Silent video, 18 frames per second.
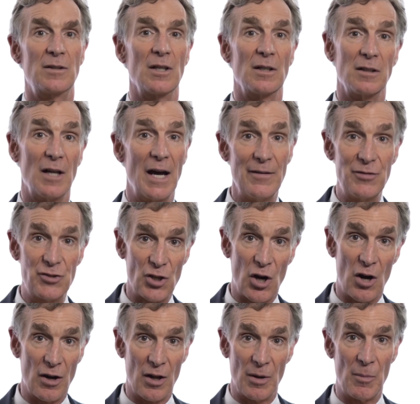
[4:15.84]
Did life
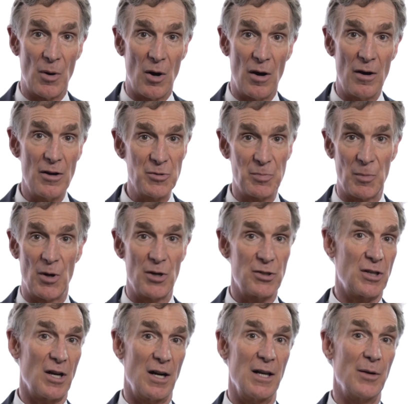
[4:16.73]
start on Mars?
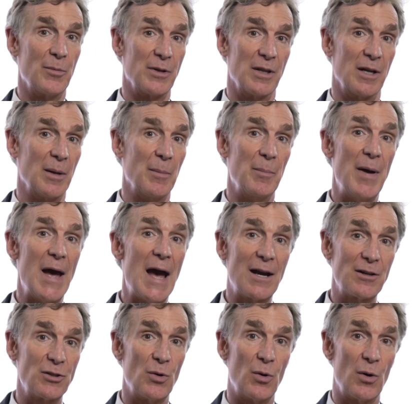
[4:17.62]
Mars got hit with an
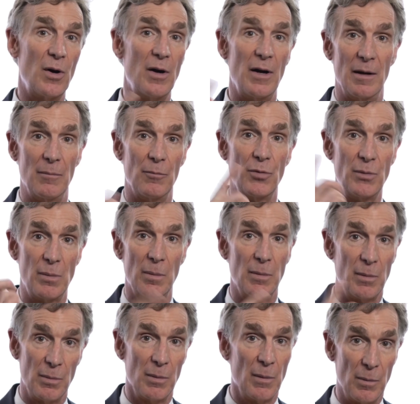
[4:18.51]
impactor, and,
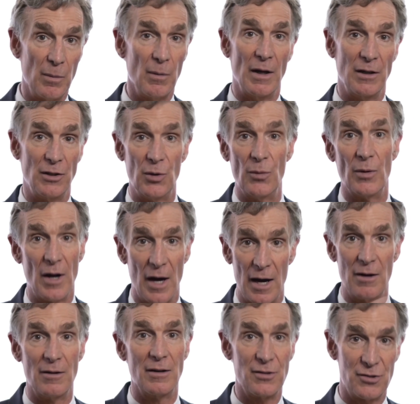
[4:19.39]
and you and
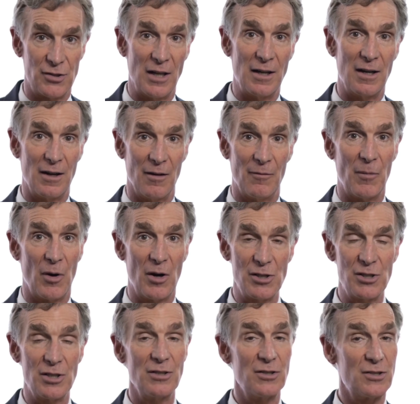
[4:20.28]
I are descendant of
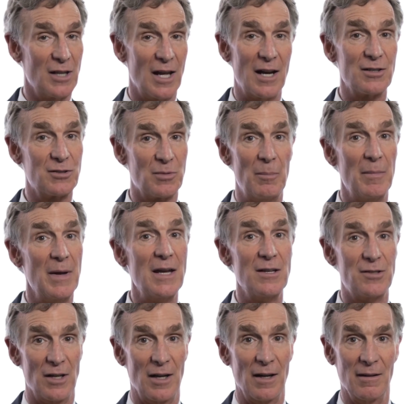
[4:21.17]
Martians? That is
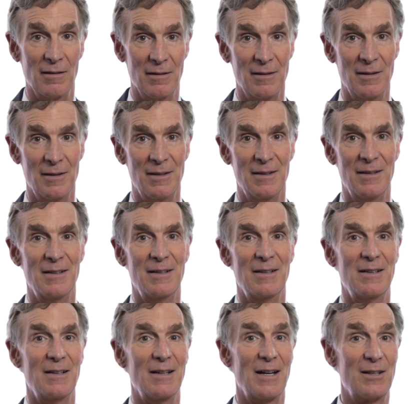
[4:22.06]
amazing.
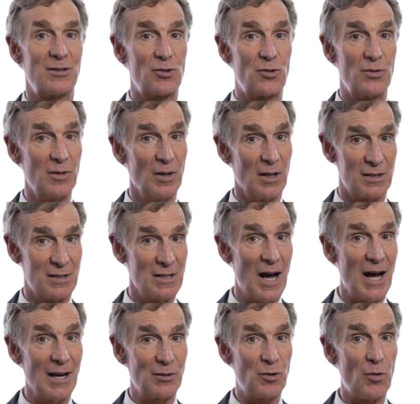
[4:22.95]
It's, it's
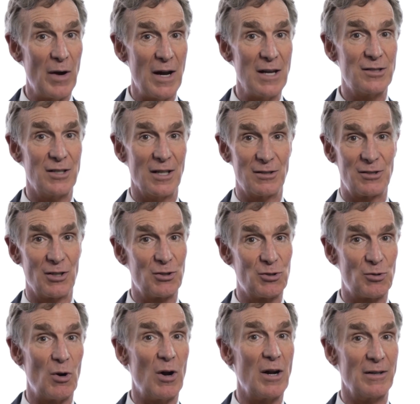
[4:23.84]
not crazy. It's
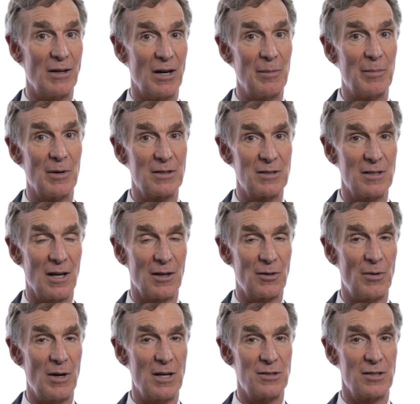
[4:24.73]
extraordinary, but it's
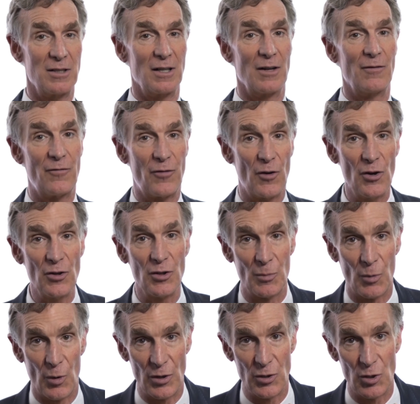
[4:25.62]
not crazy. Then,
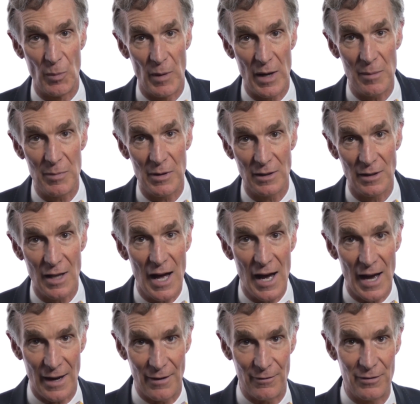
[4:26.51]
furthermore, you may be
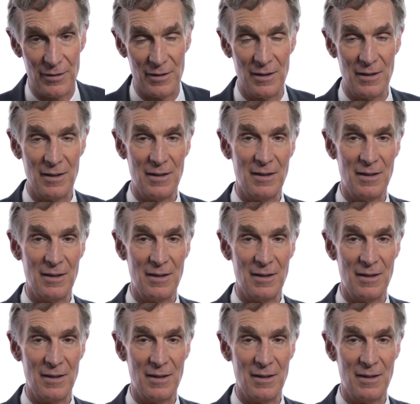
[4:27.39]
alive.